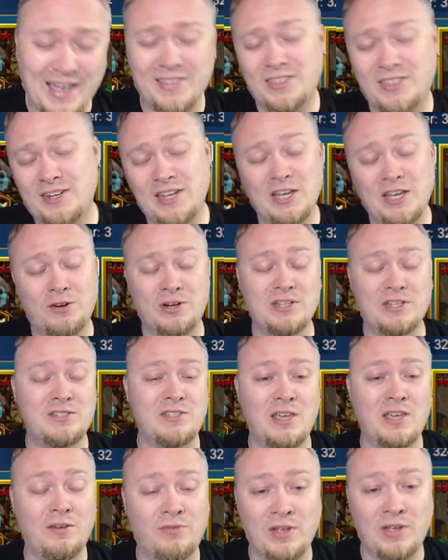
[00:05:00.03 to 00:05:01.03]
decreased
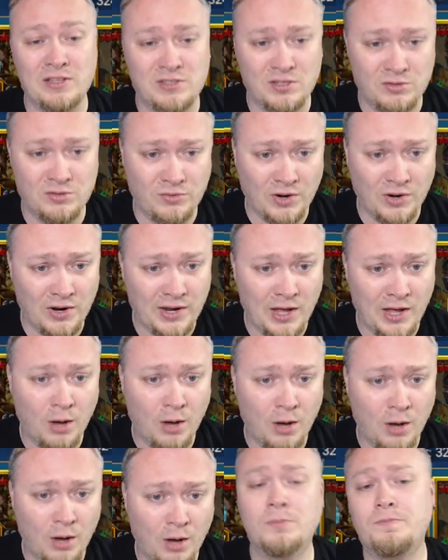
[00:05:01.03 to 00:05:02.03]
defense is very
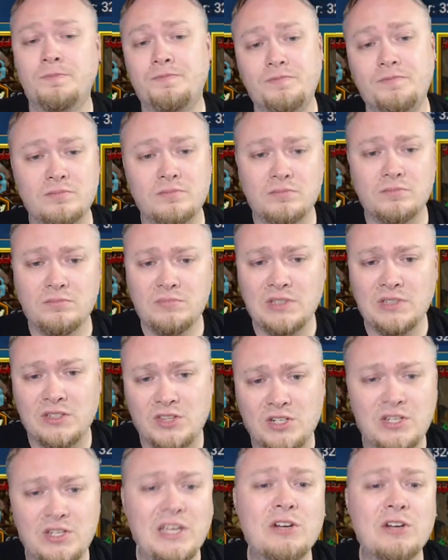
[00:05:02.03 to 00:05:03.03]
helpful.
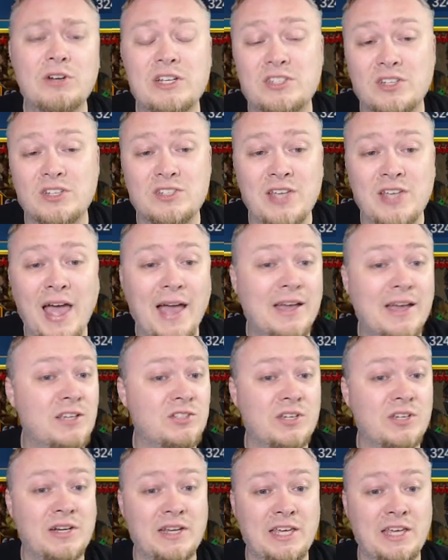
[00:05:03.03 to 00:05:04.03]
The decreased attack is
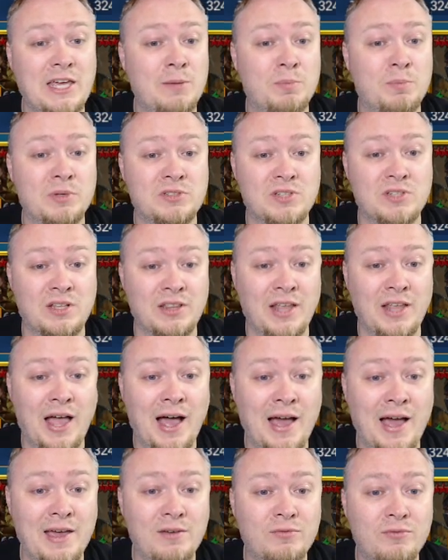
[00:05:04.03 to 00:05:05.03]
going to keep us
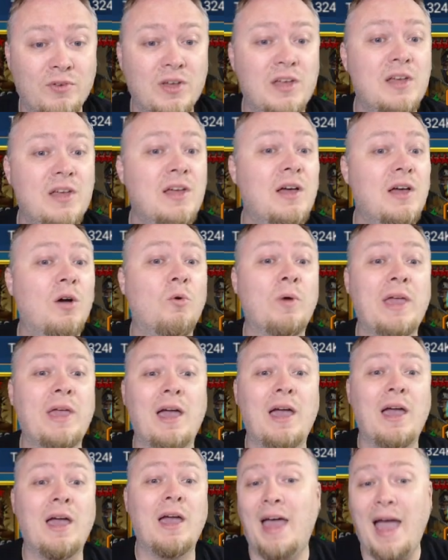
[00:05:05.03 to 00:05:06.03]
alive. We
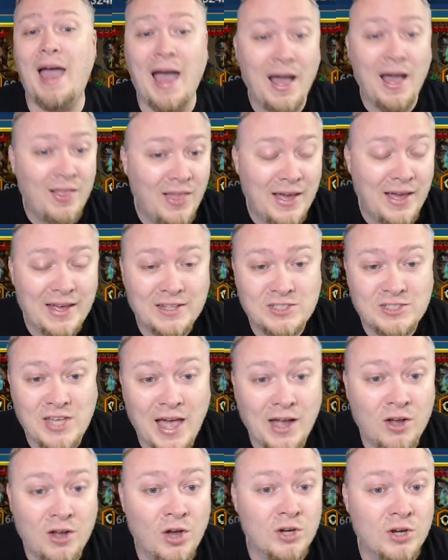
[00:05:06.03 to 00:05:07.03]
have the ally
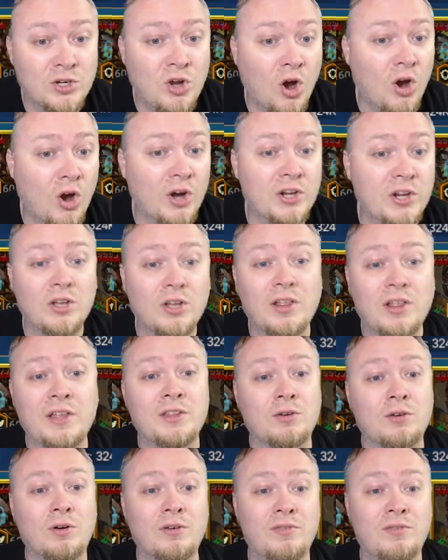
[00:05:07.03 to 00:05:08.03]
attack on Cardiel and
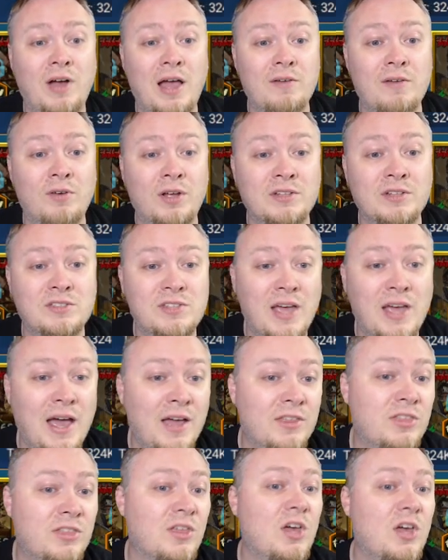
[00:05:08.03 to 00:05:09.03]
the revive on
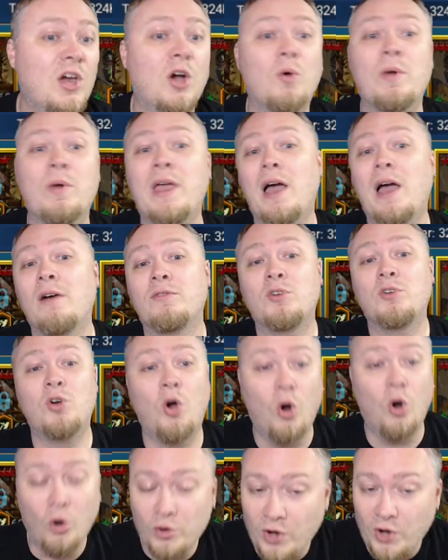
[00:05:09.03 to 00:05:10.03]
death. We have
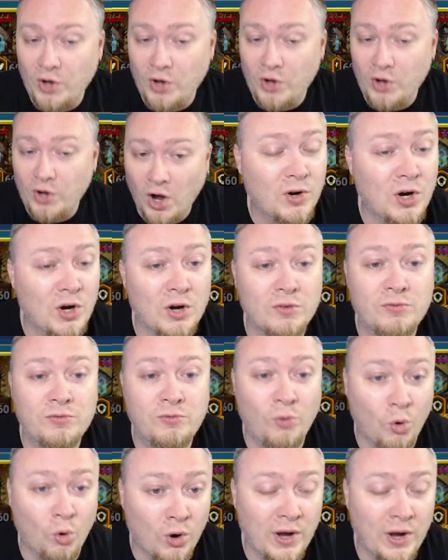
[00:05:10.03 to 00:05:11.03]
Cold Heart for her
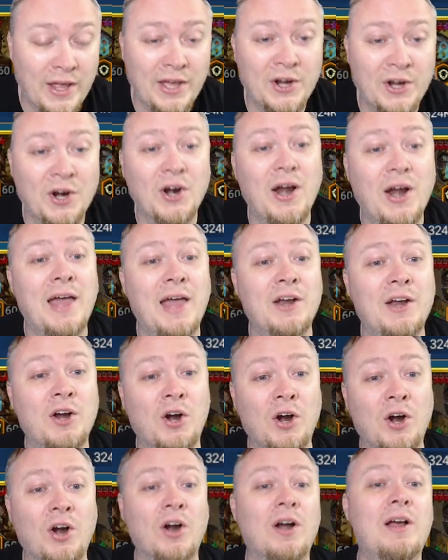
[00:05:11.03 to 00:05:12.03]
four hitter and
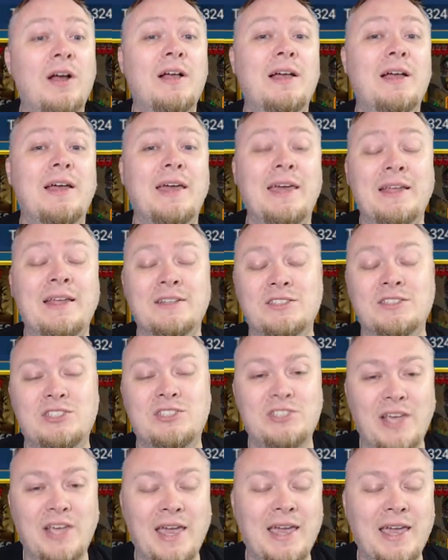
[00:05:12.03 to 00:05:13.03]
her
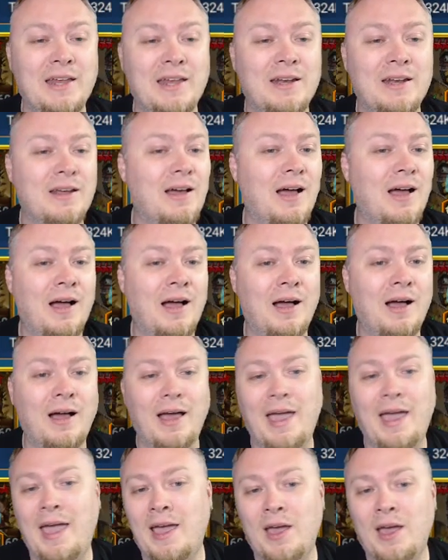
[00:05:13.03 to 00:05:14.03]
insane uh,
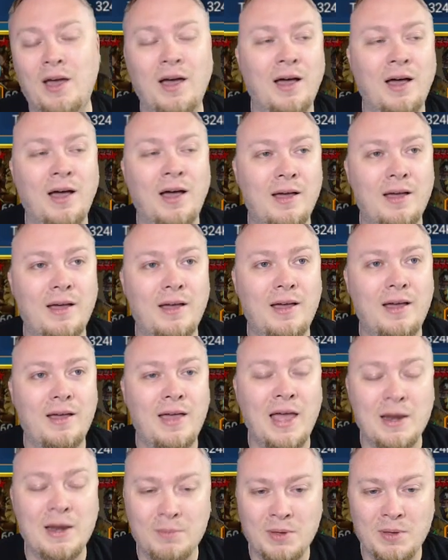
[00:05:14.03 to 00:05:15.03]
a uh,
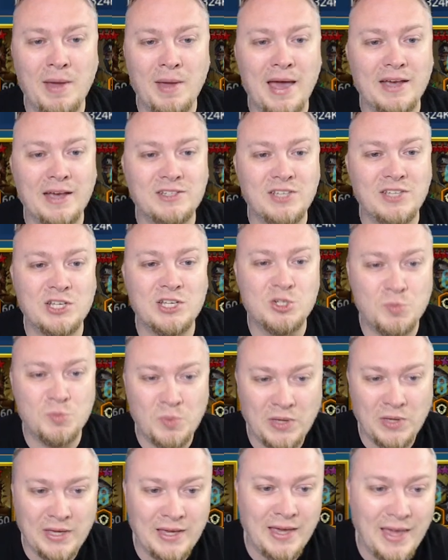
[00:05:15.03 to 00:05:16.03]
enemy max
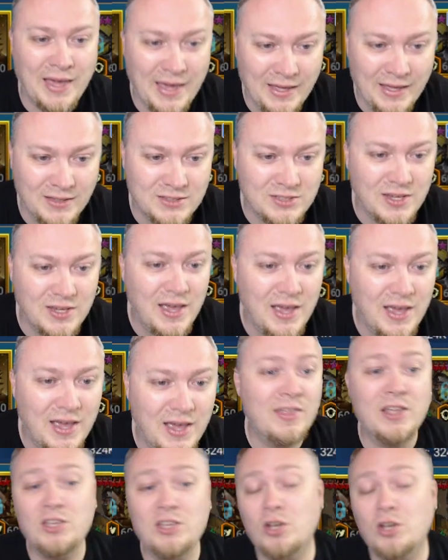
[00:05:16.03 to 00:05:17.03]
HP hit. And
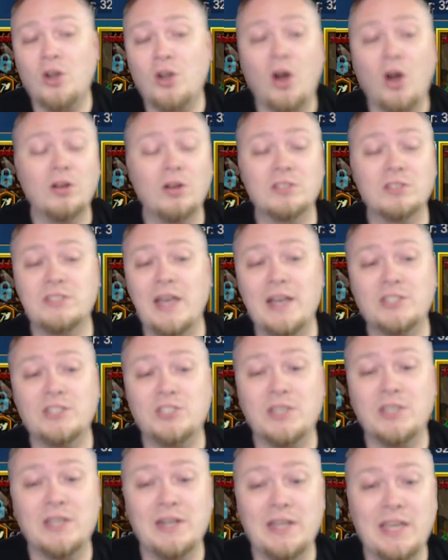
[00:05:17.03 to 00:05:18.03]
then Yakarl's
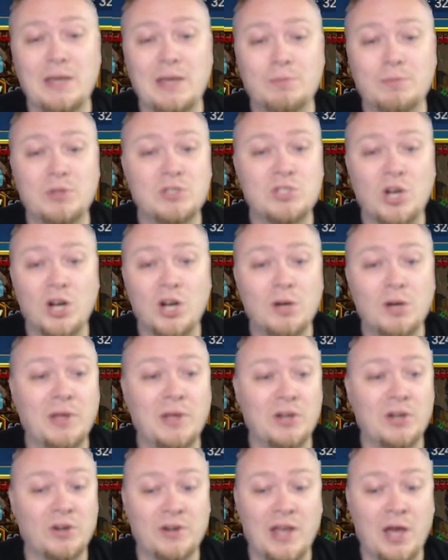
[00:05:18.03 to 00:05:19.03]
actually going to keep the turn
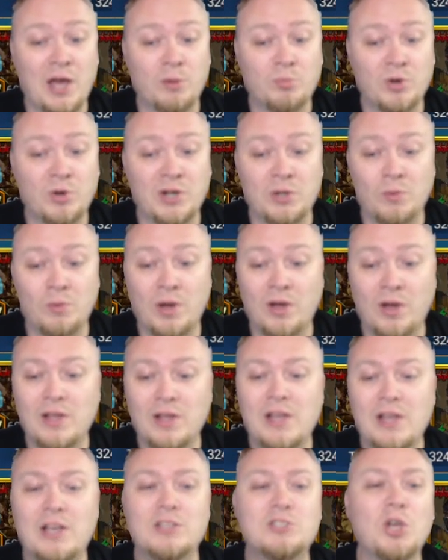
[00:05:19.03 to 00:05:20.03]
meter down pretty well.
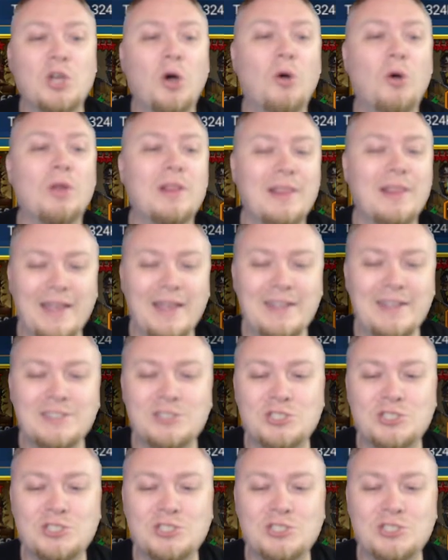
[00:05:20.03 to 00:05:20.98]
So let's jump